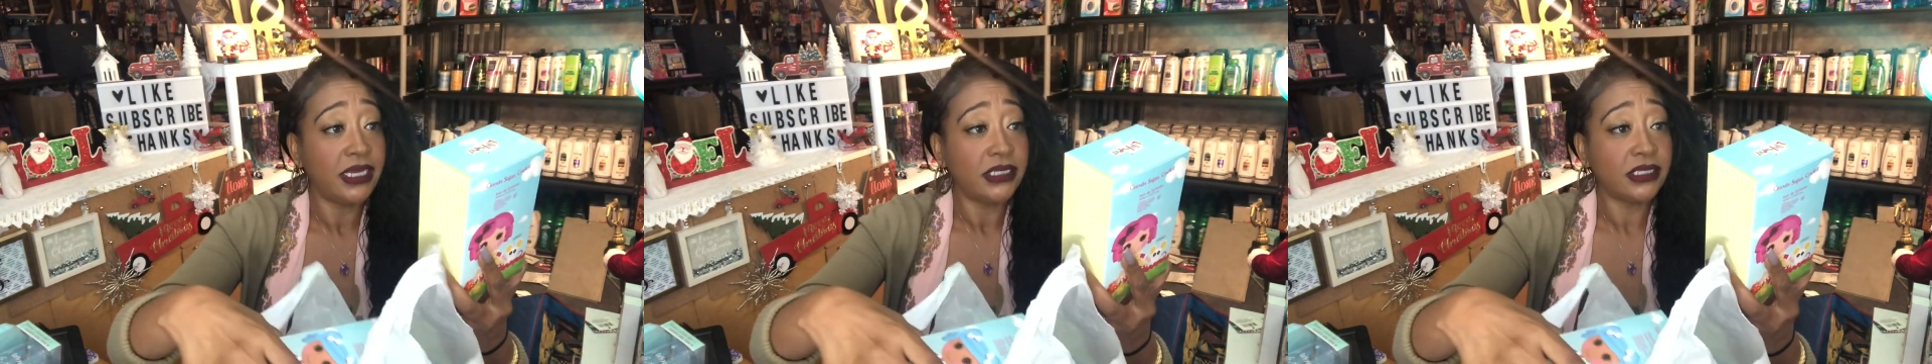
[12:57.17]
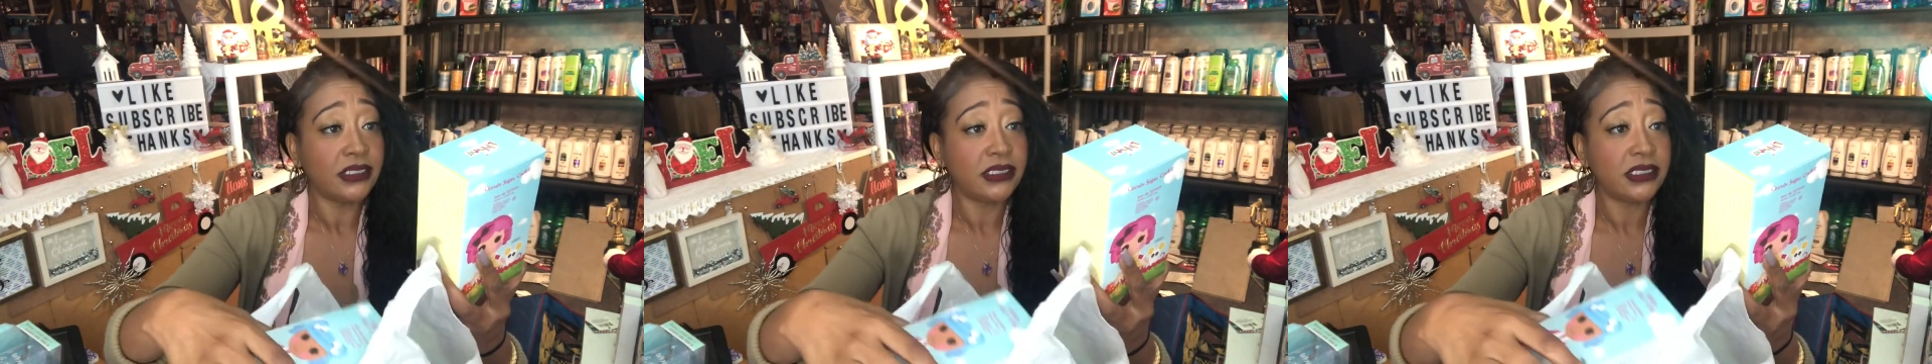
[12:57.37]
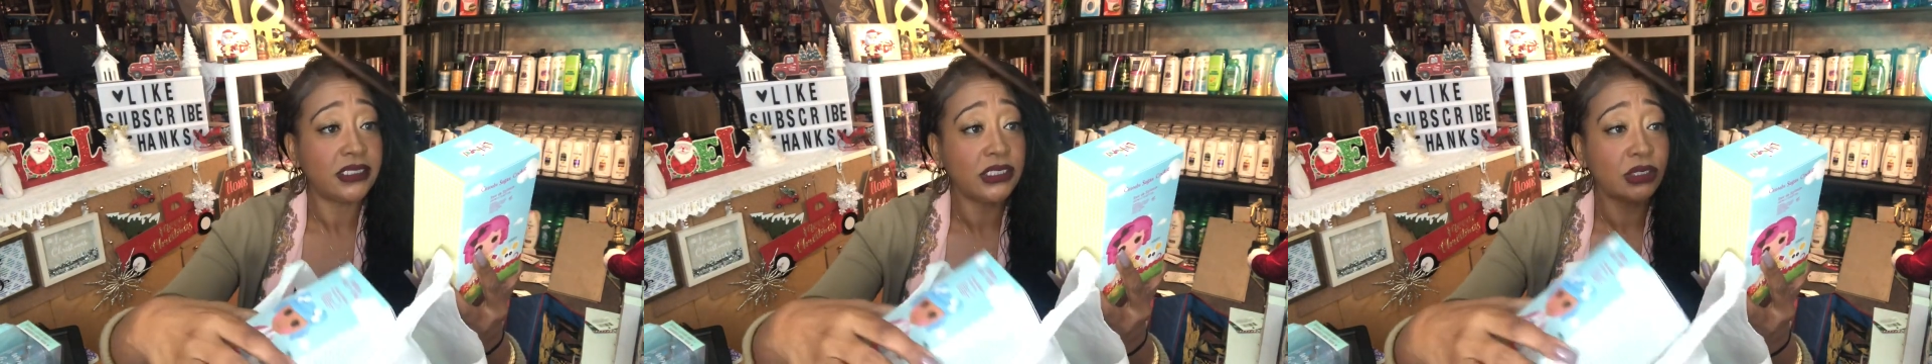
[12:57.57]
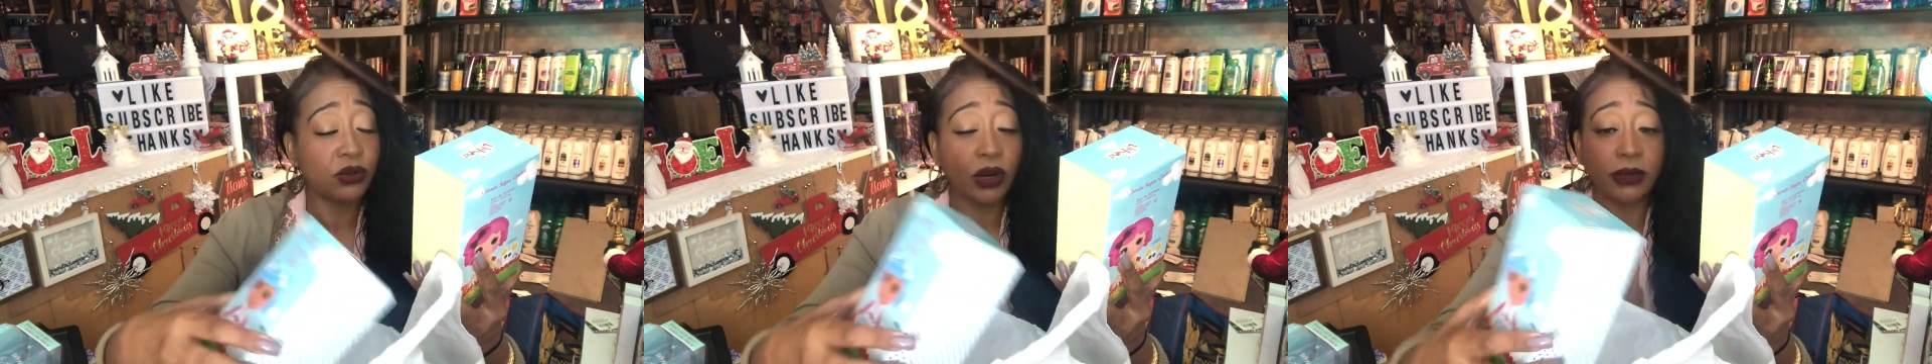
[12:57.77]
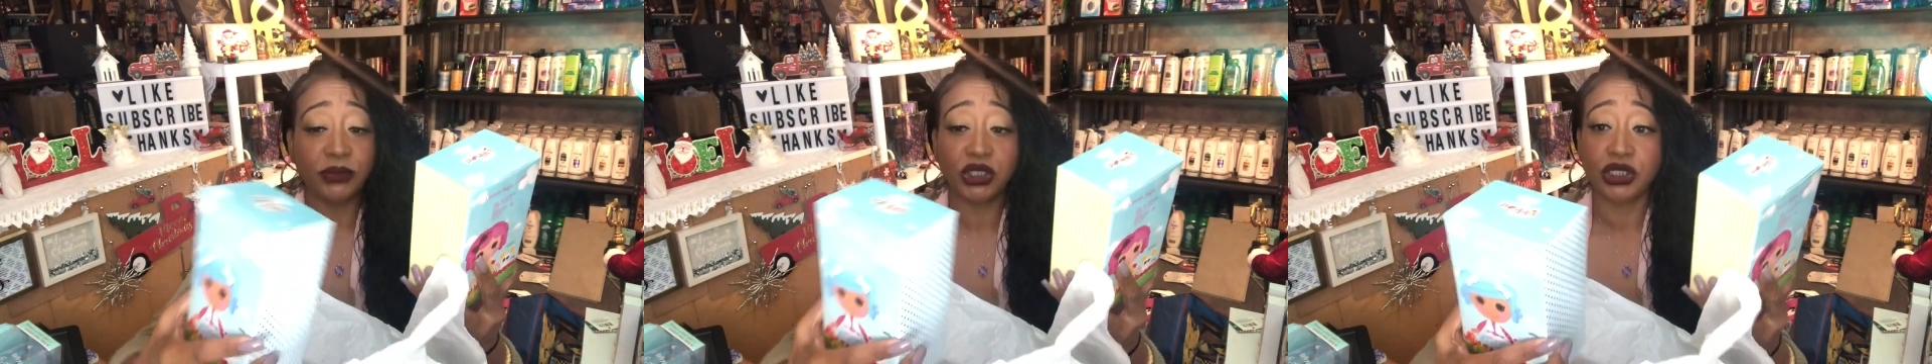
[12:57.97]
So this is
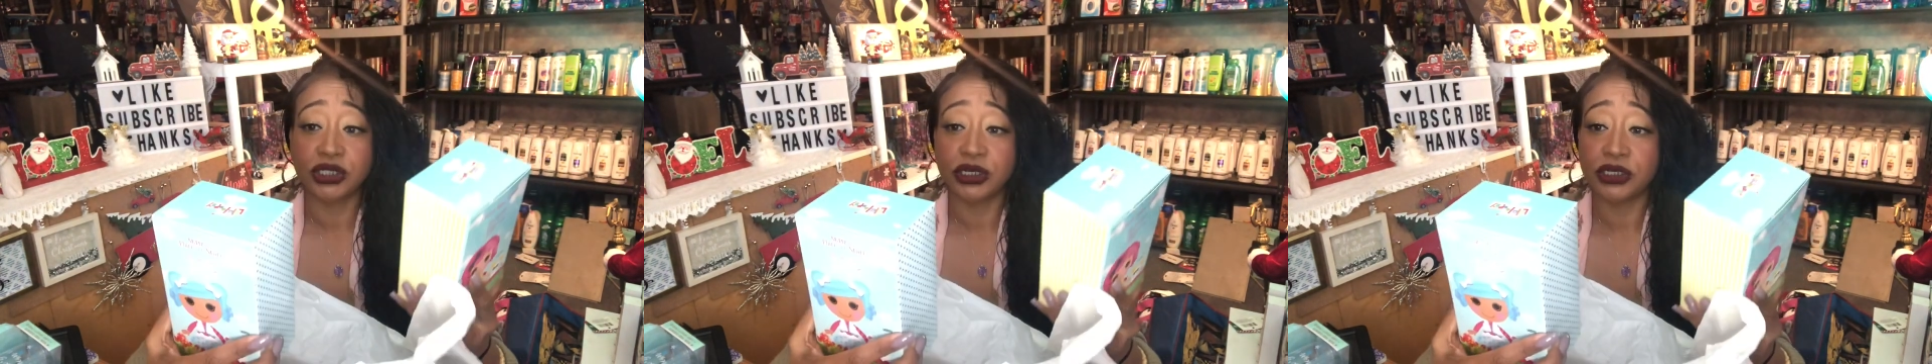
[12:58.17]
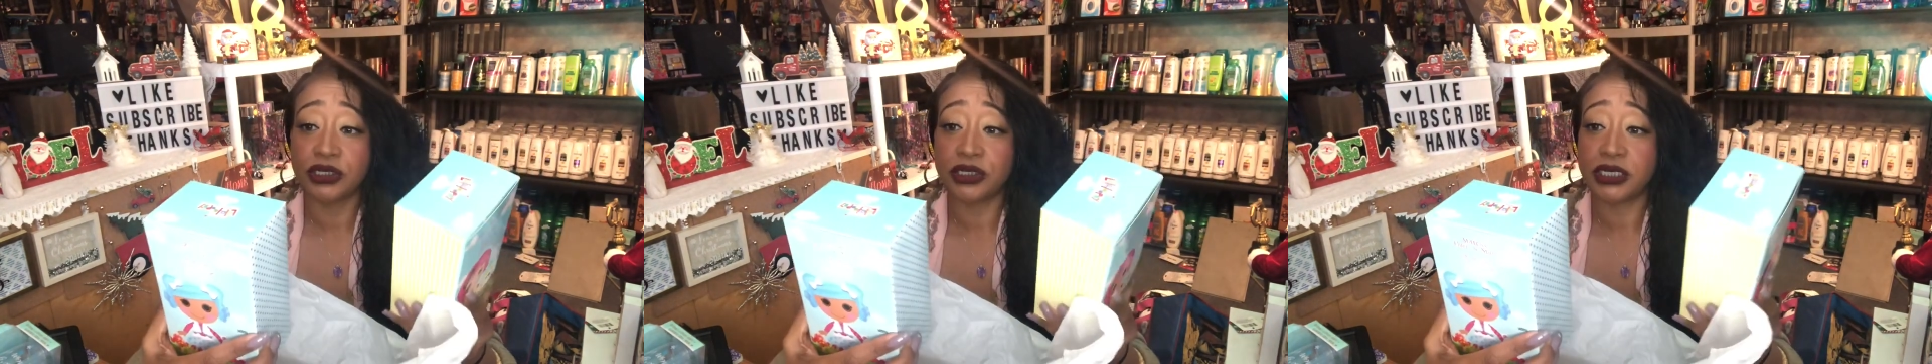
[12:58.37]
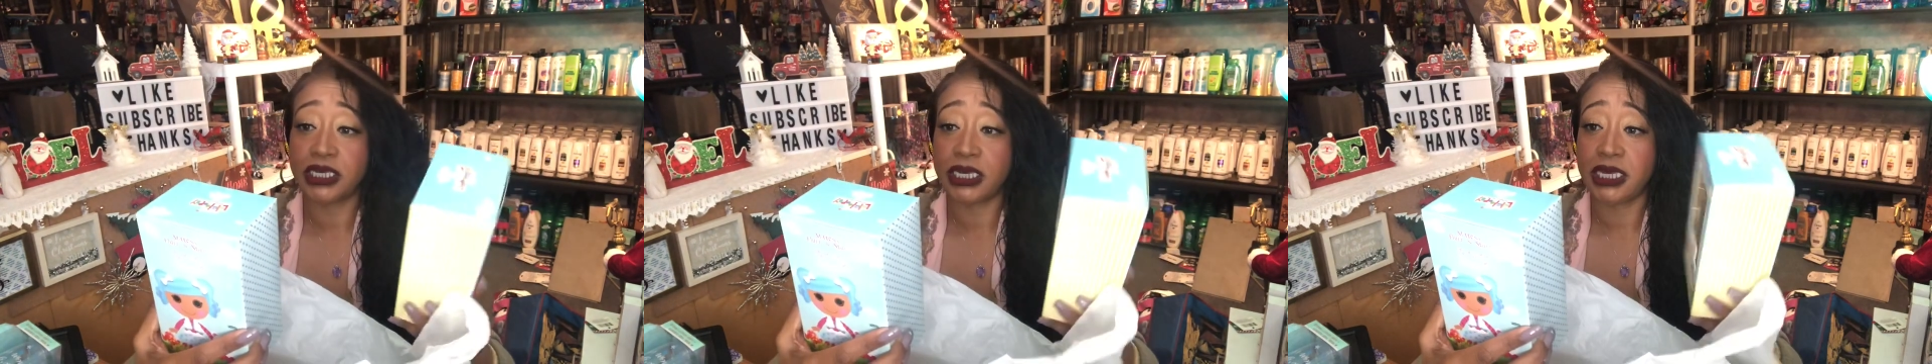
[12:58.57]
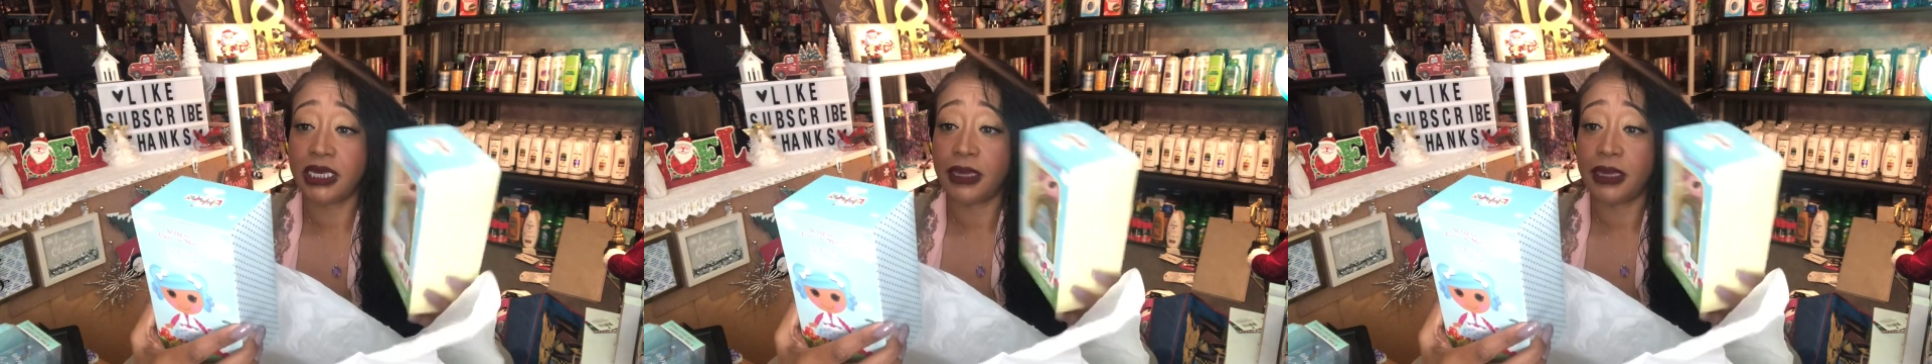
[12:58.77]
Crumb Sugar Cookie,